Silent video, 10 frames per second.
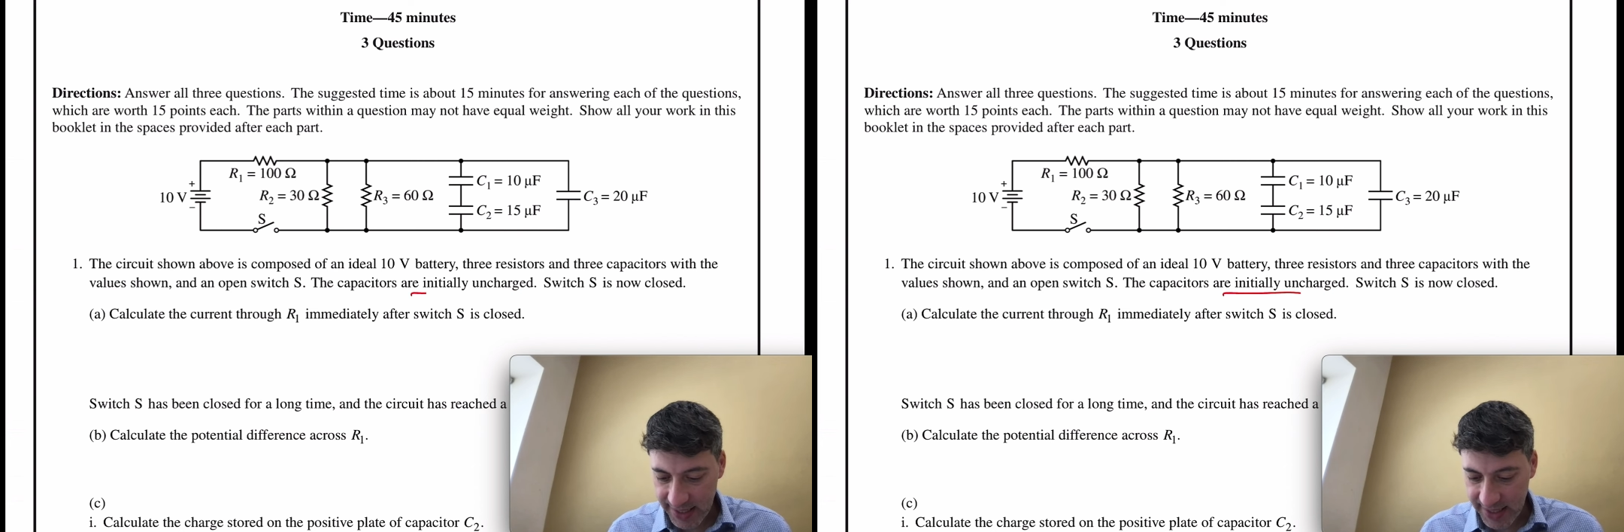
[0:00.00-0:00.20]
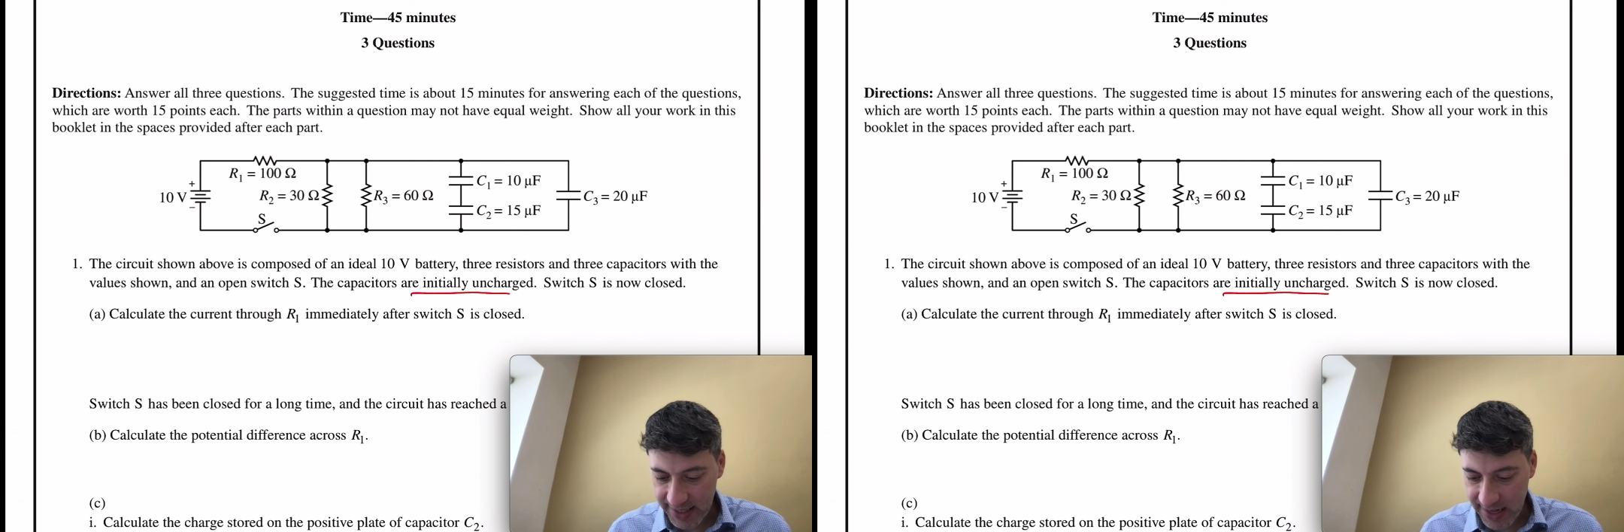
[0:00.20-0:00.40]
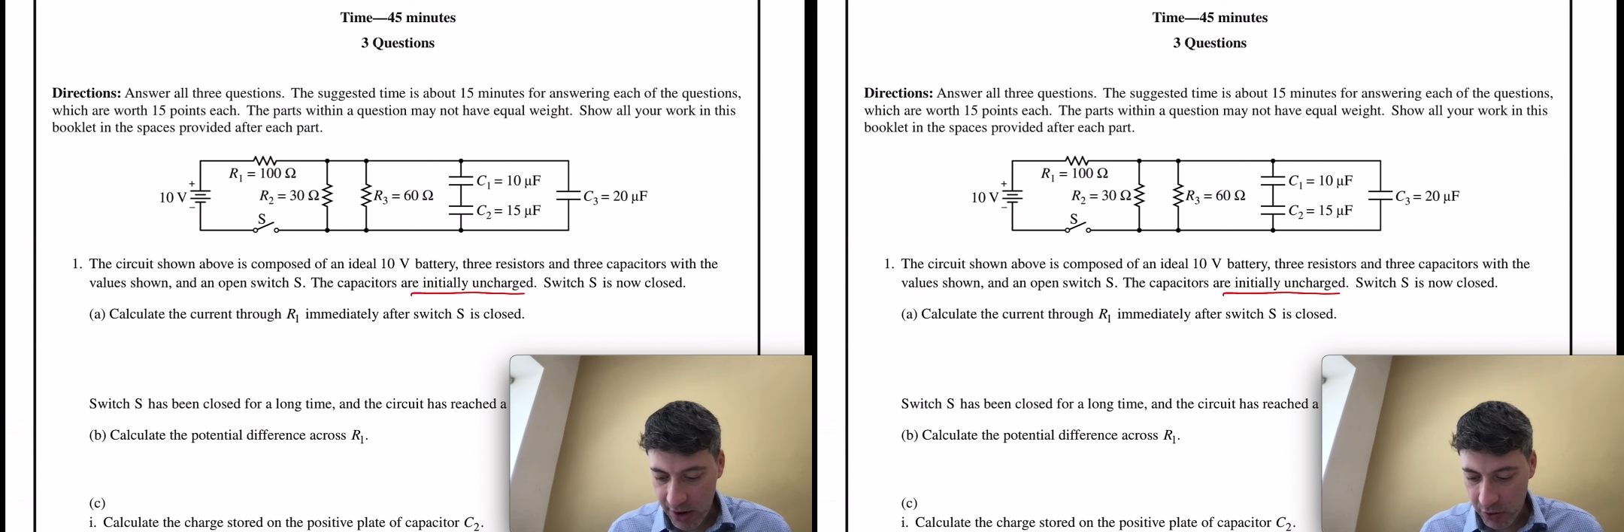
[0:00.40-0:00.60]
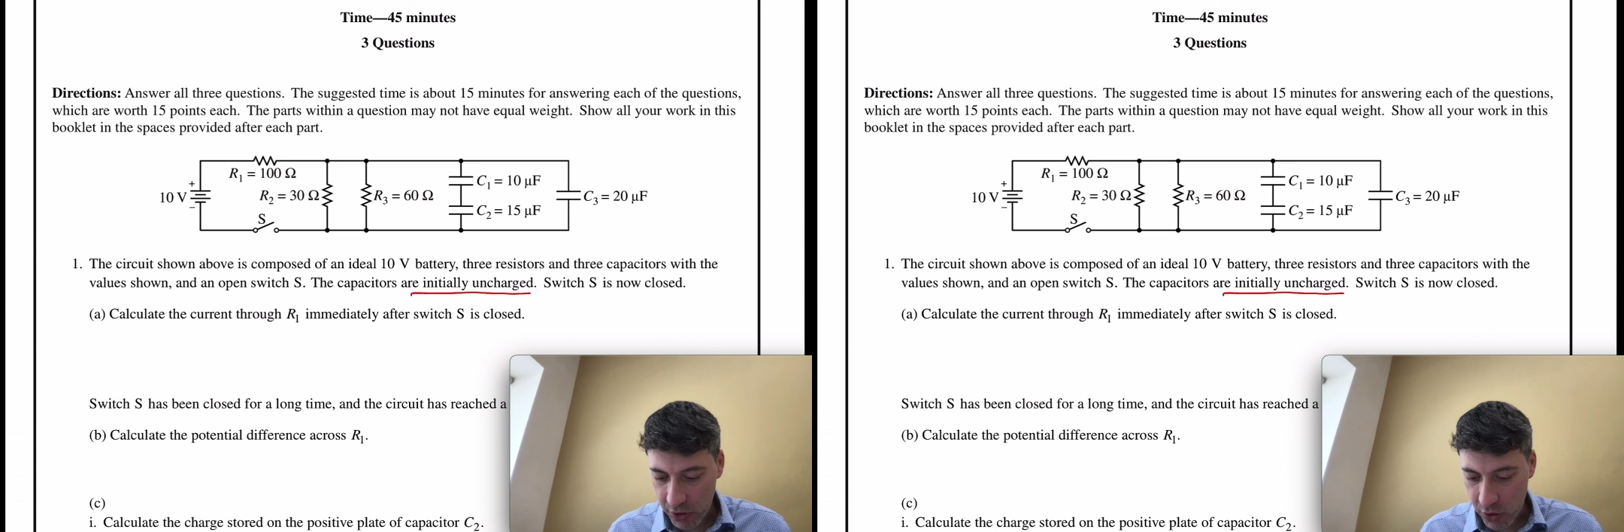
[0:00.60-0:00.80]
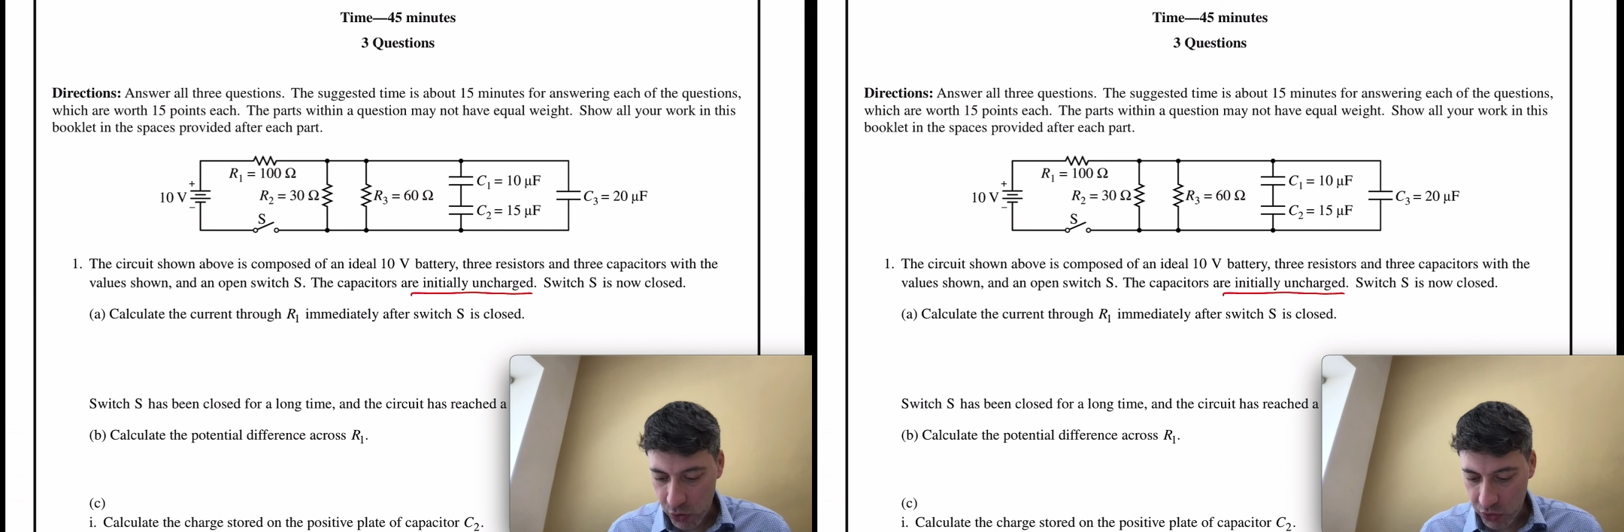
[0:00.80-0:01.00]
is now
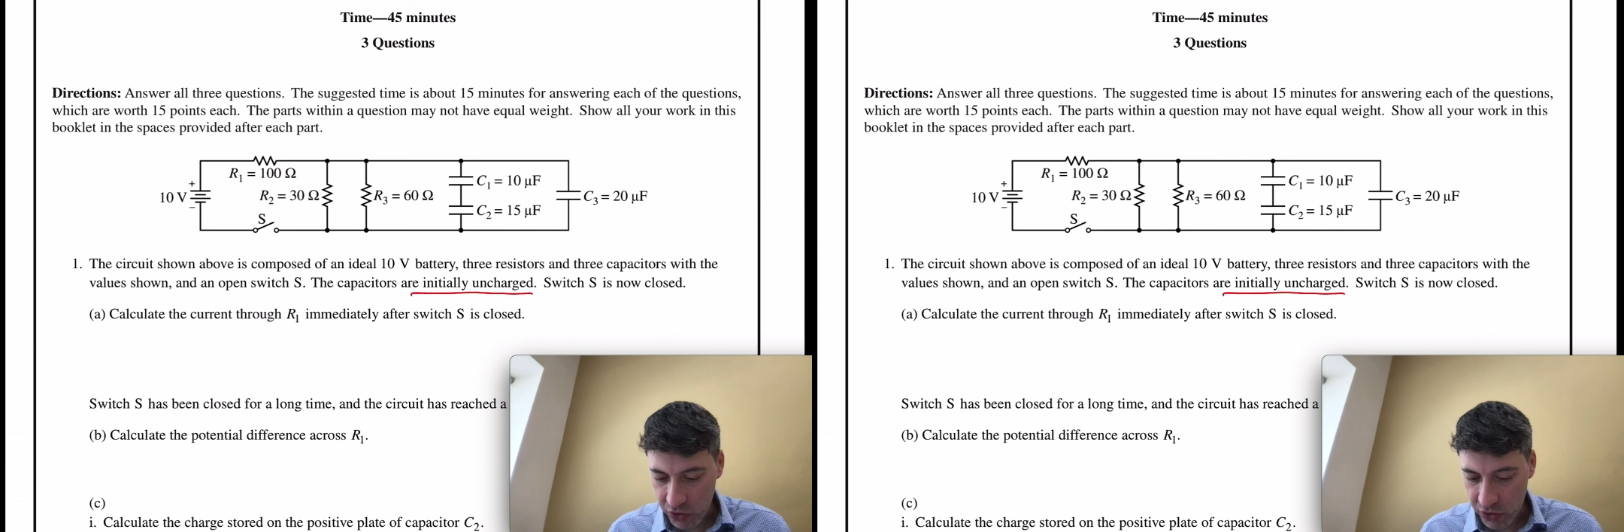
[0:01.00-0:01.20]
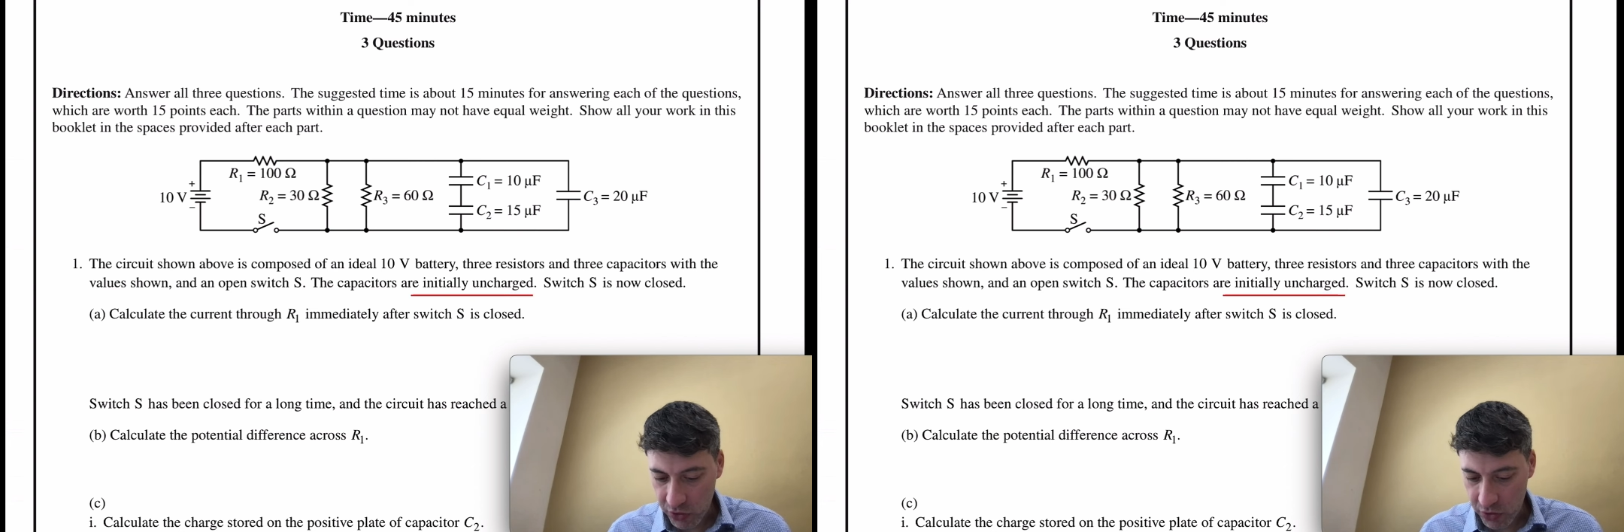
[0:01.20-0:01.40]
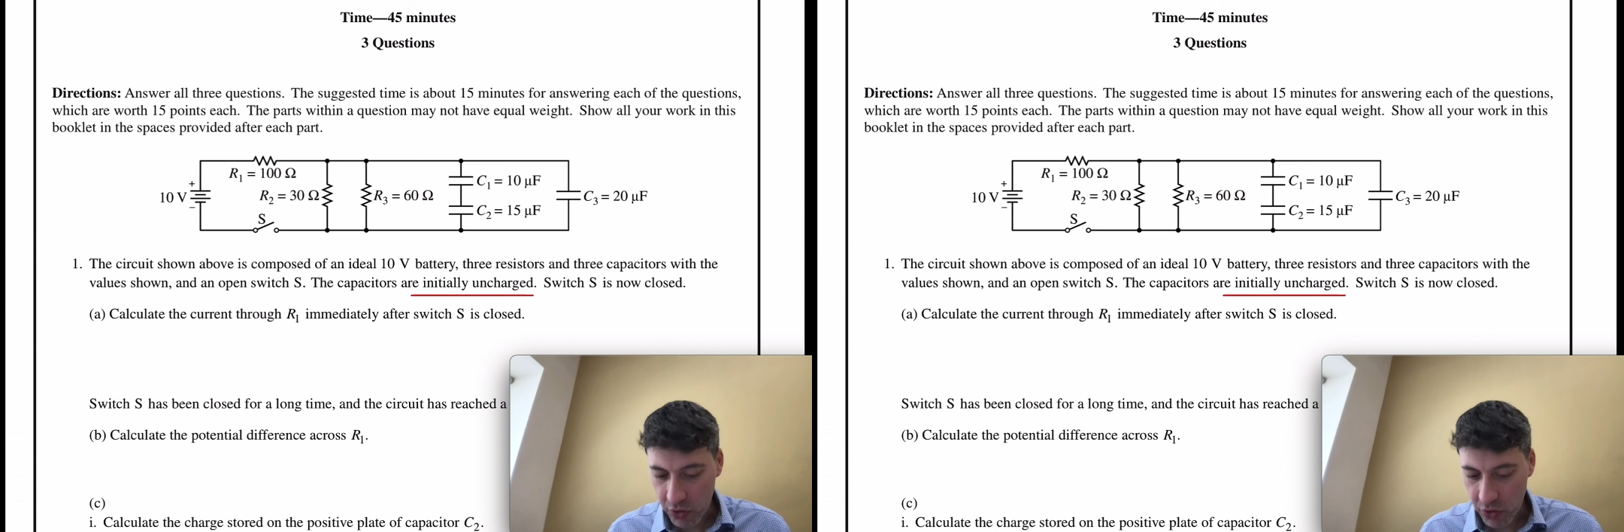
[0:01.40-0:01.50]
closed.